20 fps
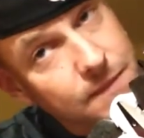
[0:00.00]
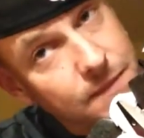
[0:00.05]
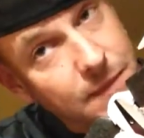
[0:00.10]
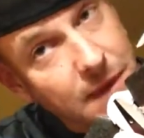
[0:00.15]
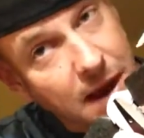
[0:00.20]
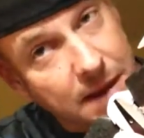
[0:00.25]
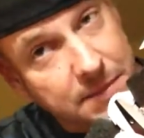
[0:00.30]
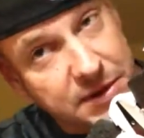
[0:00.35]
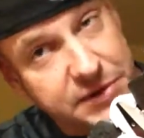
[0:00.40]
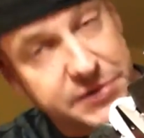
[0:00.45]

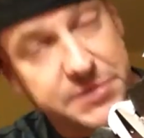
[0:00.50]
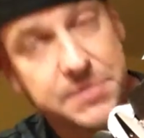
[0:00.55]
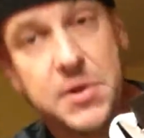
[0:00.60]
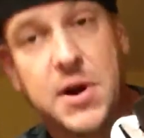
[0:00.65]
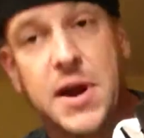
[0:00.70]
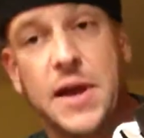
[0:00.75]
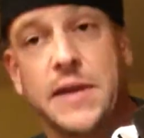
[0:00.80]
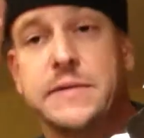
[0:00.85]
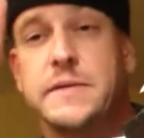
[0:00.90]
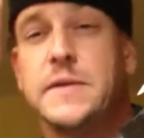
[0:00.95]
I'd be
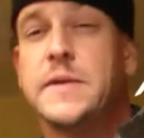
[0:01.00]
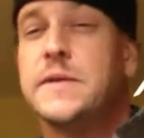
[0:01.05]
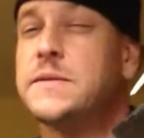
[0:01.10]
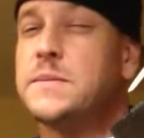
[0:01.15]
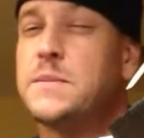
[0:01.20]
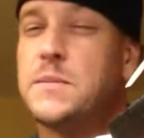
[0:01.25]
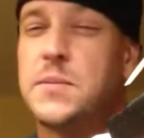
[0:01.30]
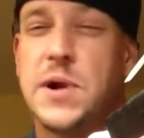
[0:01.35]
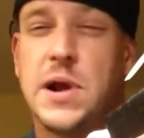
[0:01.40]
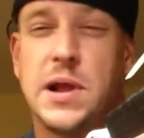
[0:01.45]
surprised. It's
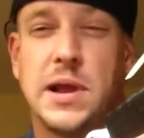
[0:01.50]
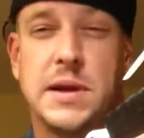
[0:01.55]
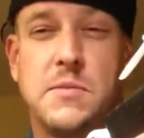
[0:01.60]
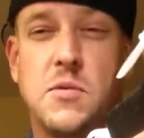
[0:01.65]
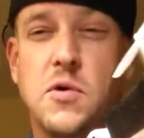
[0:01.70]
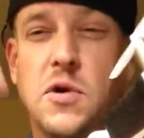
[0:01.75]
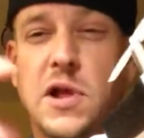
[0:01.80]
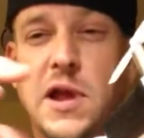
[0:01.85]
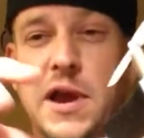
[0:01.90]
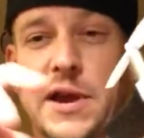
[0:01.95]
probably
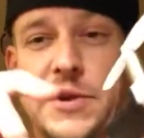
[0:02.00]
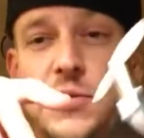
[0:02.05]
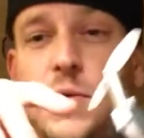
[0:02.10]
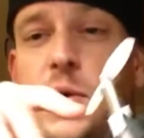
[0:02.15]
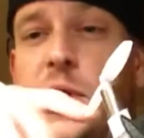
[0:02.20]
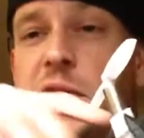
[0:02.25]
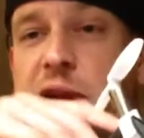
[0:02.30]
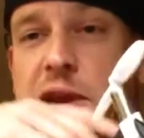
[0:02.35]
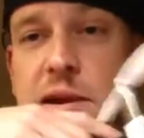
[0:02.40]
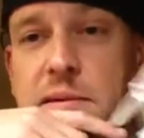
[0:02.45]
more like
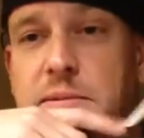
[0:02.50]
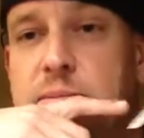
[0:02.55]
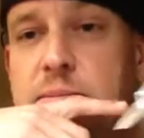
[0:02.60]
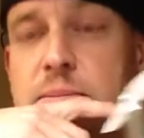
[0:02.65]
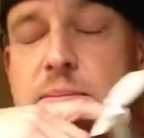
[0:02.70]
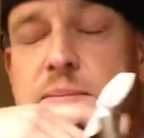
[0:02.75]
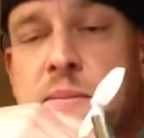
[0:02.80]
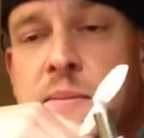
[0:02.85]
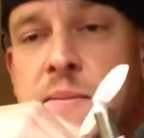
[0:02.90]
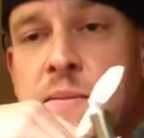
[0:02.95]
20,
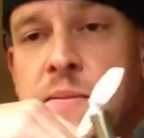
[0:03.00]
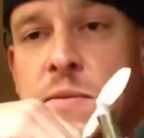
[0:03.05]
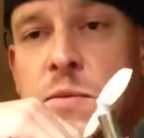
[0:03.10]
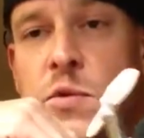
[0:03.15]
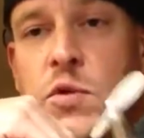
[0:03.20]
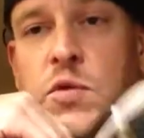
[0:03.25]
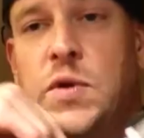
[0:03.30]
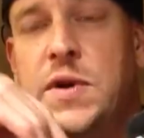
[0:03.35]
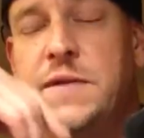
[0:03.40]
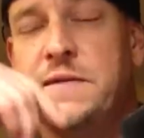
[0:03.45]

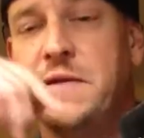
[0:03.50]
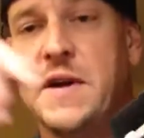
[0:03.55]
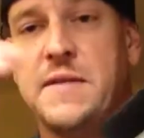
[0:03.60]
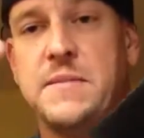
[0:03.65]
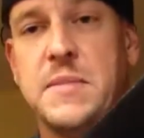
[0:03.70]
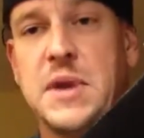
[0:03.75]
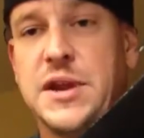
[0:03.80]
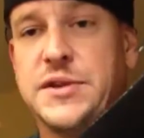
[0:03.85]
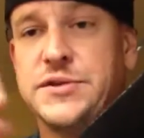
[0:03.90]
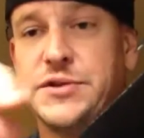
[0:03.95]
25
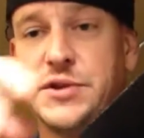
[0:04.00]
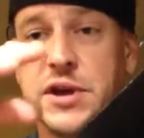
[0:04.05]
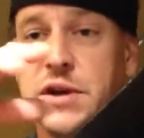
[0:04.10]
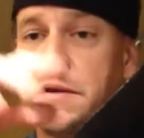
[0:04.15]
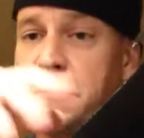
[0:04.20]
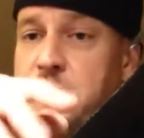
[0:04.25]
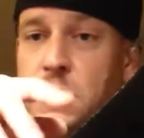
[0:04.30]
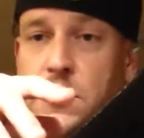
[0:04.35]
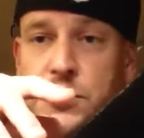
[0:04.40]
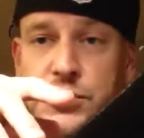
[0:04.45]
minutes. You get a
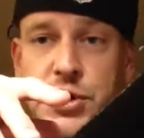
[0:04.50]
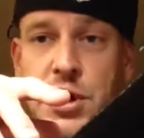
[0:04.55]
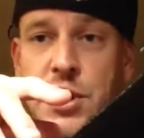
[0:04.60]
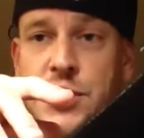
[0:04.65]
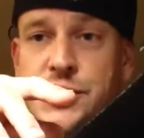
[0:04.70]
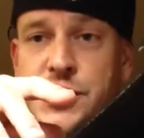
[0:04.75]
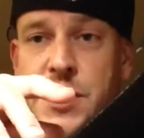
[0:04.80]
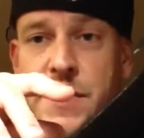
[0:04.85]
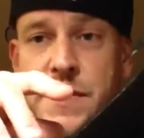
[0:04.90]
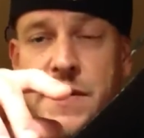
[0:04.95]
full
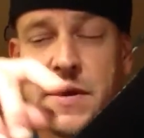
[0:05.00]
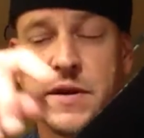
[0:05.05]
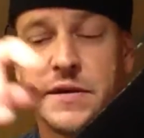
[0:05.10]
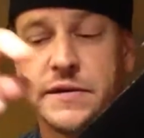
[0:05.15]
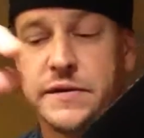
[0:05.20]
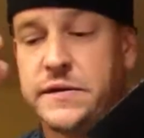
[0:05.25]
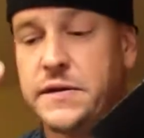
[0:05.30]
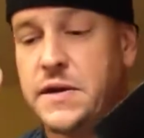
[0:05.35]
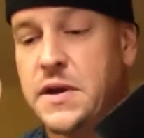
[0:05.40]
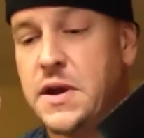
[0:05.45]
charge on
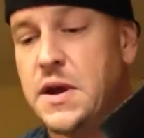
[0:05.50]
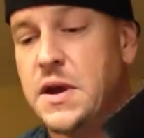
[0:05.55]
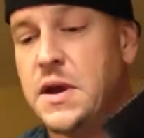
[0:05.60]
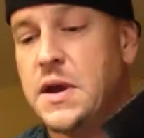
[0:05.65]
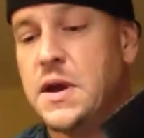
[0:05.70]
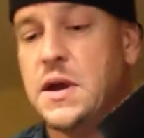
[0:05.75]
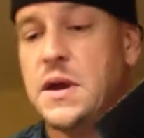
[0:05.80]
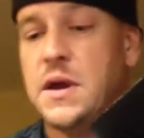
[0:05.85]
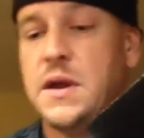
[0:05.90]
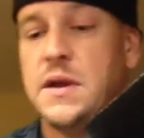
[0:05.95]
this.
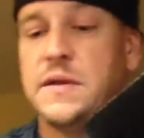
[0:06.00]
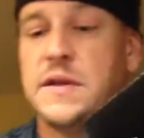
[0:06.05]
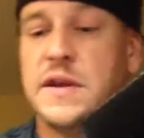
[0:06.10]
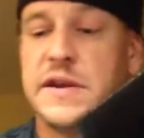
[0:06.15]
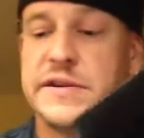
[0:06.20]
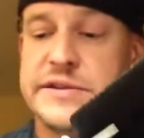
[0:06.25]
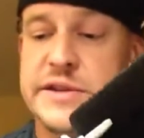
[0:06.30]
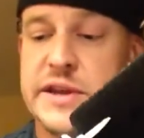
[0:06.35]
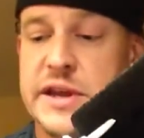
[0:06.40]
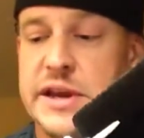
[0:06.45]

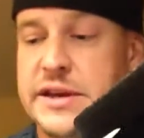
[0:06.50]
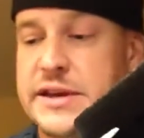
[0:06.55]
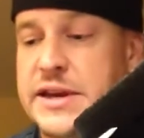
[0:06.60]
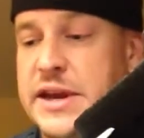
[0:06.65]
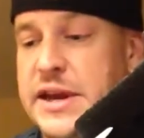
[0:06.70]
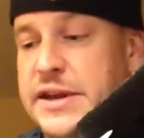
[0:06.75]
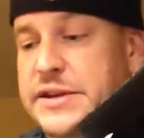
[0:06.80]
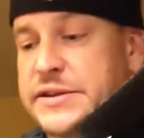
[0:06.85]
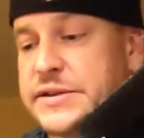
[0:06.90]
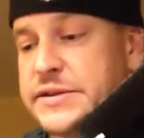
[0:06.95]
This thing
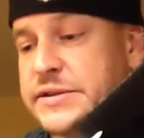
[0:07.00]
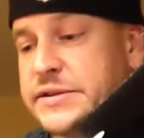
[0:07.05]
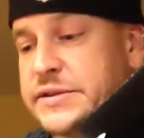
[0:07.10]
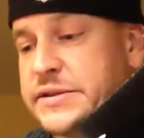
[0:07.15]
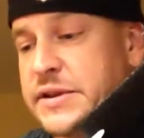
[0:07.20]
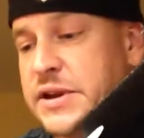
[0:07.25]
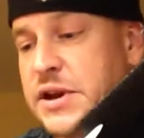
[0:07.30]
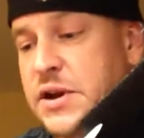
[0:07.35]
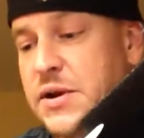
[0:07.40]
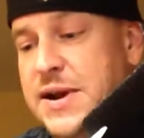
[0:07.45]

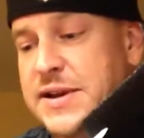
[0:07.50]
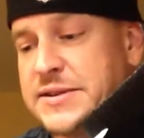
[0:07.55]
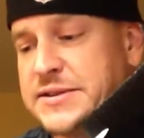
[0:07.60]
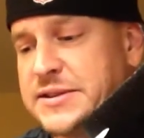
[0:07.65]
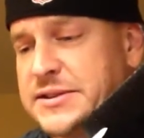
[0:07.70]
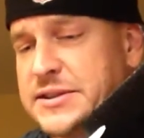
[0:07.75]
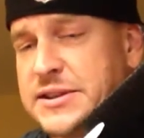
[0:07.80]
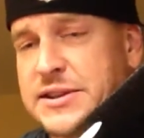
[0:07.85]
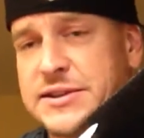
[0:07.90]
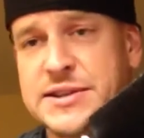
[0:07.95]
takes, has a
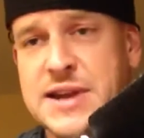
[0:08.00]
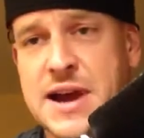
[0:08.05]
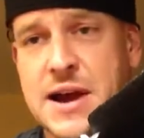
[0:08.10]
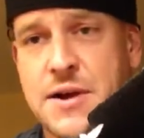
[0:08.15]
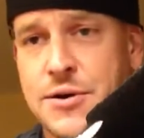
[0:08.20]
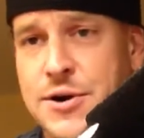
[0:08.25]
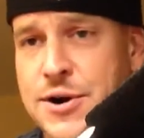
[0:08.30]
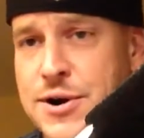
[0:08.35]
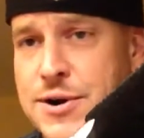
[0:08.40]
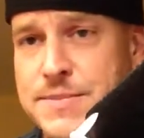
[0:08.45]

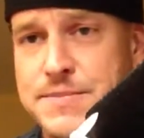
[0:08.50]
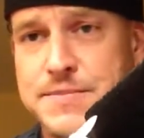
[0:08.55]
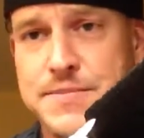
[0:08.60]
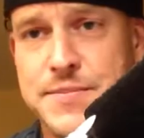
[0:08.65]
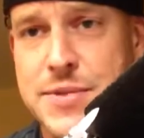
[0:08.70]
6-hour,